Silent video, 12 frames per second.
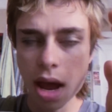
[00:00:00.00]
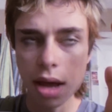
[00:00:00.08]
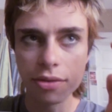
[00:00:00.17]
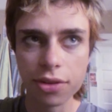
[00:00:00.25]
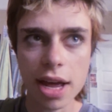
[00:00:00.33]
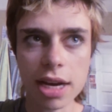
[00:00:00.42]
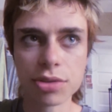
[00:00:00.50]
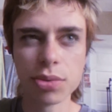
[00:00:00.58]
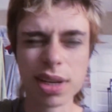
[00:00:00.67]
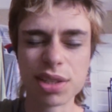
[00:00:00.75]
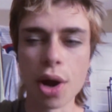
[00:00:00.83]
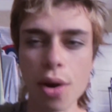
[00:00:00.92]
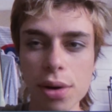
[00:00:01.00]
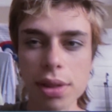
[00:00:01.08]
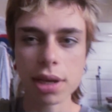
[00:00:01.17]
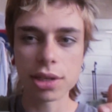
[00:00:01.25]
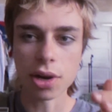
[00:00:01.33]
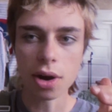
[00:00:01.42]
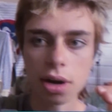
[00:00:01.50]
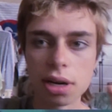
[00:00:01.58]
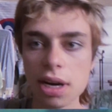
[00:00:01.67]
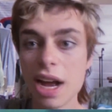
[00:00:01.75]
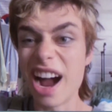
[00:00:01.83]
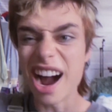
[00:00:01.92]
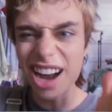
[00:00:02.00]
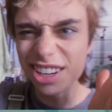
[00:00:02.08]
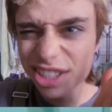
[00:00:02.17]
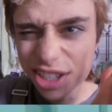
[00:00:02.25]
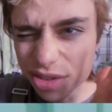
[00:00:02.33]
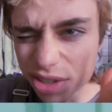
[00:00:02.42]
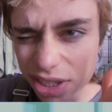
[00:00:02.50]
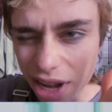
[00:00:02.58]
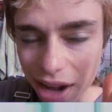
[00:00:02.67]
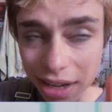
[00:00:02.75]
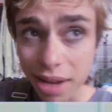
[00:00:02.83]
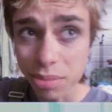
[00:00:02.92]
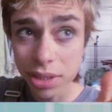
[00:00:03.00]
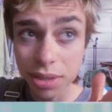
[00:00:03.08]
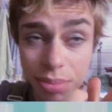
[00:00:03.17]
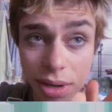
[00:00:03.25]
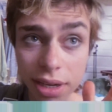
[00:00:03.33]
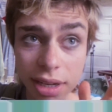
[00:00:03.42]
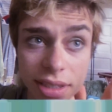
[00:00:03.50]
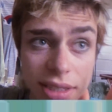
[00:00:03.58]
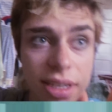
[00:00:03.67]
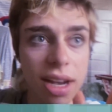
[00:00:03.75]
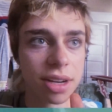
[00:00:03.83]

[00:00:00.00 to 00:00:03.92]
And for the actual like tone of the guitar, I just use stock Ableton plugins. I